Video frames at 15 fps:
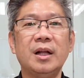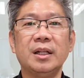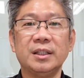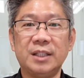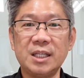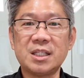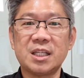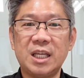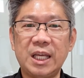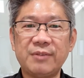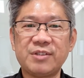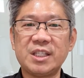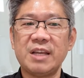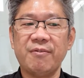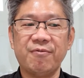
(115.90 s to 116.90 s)
This
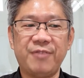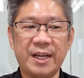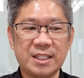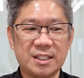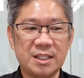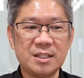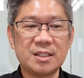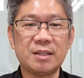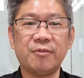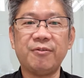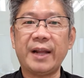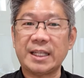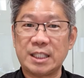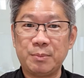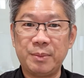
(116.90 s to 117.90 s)
gives investors the
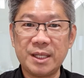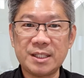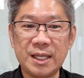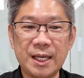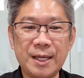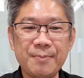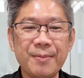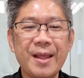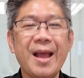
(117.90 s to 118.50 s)
flexibility